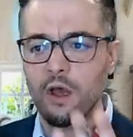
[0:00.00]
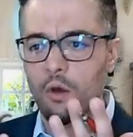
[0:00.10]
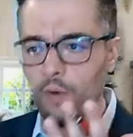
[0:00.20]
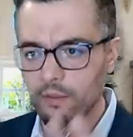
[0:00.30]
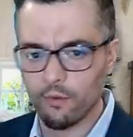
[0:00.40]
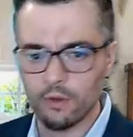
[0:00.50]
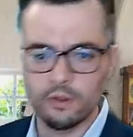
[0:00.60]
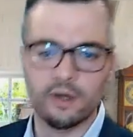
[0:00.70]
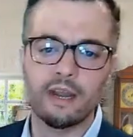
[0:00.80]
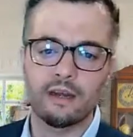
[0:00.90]
whether we're
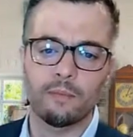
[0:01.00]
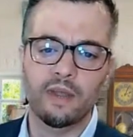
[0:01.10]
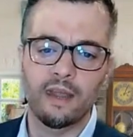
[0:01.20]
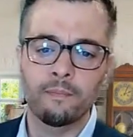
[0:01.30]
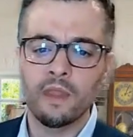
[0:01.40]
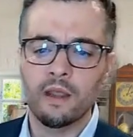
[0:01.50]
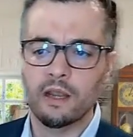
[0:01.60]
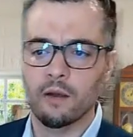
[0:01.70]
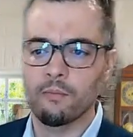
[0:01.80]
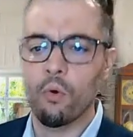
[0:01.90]
looking to be
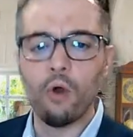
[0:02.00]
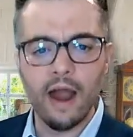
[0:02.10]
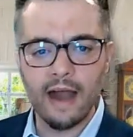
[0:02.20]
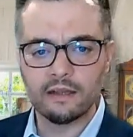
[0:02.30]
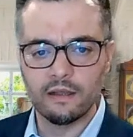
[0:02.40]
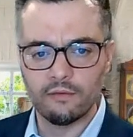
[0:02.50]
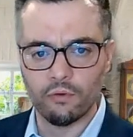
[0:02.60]
more active